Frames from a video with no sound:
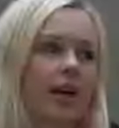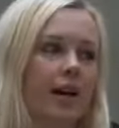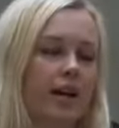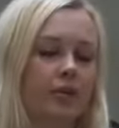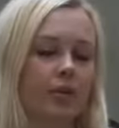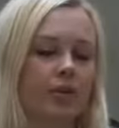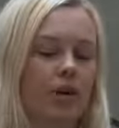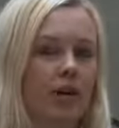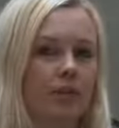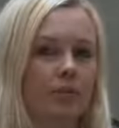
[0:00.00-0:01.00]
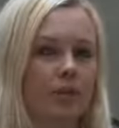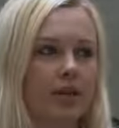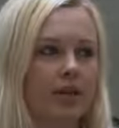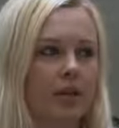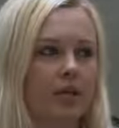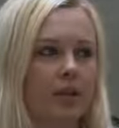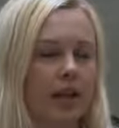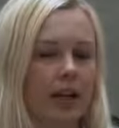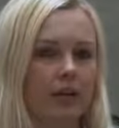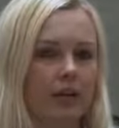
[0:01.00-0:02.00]
At IEMA, we try and keep it pretty separate.
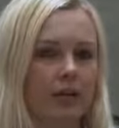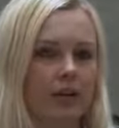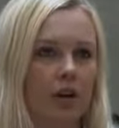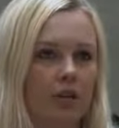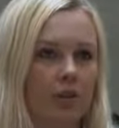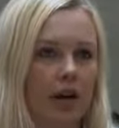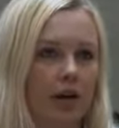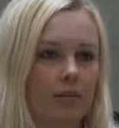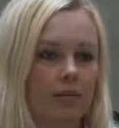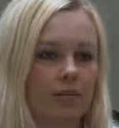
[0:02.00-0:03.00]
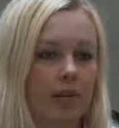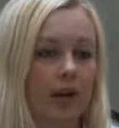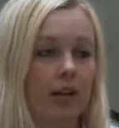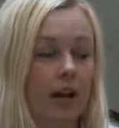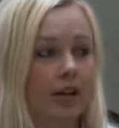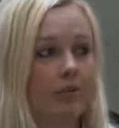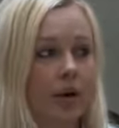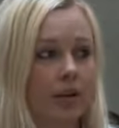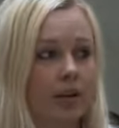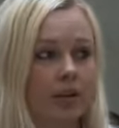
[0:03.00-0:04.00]
Like, we've got a client in
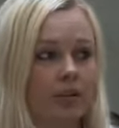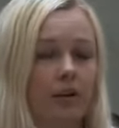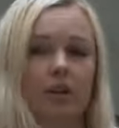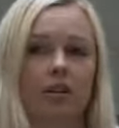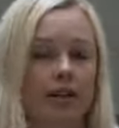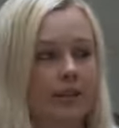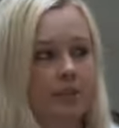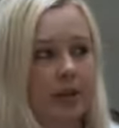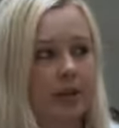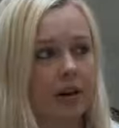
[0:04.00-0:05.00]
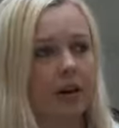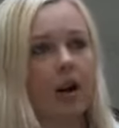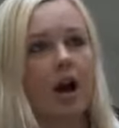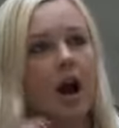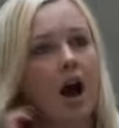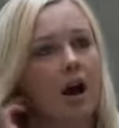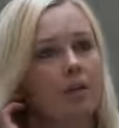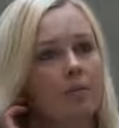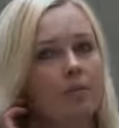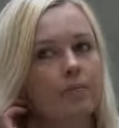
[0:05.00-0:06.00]
poker, we've got clients in bingo,
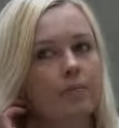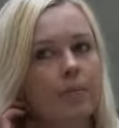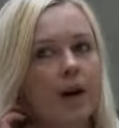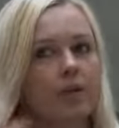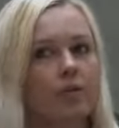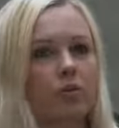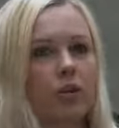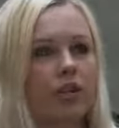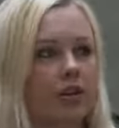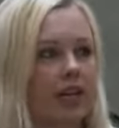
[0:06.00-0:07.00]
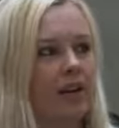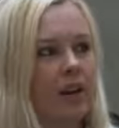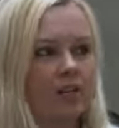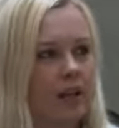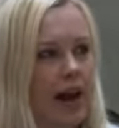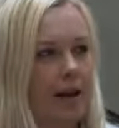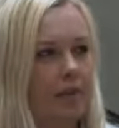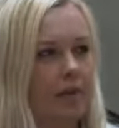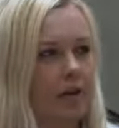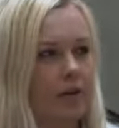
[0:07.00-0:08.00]
but we don't let it
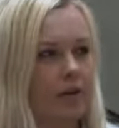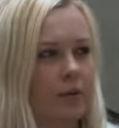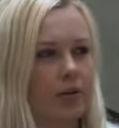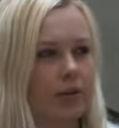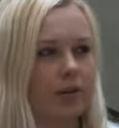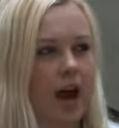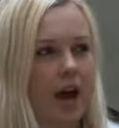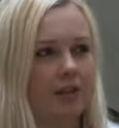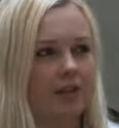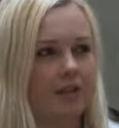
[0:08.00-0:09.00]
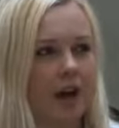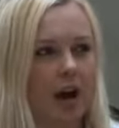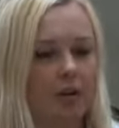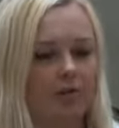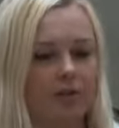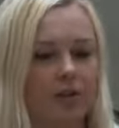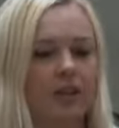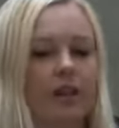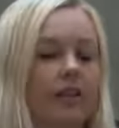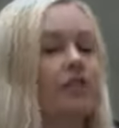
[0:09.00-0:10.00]
overlap, so we don't have
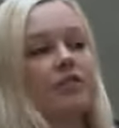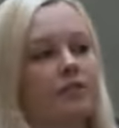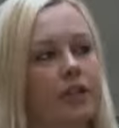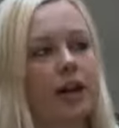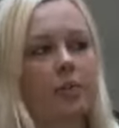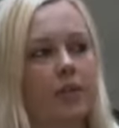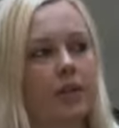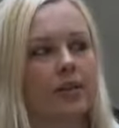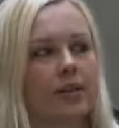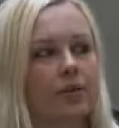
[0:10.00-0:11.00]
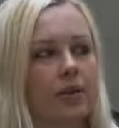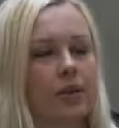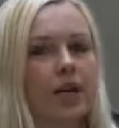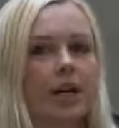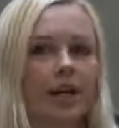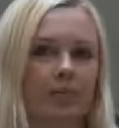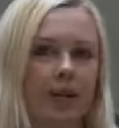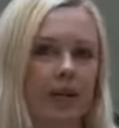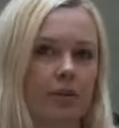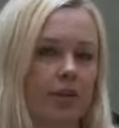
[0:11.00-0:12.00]
very different companies who are
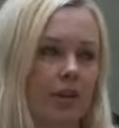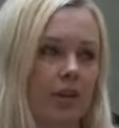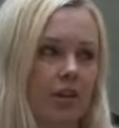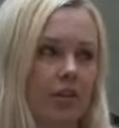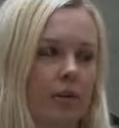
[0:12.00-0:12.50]
competing with each other.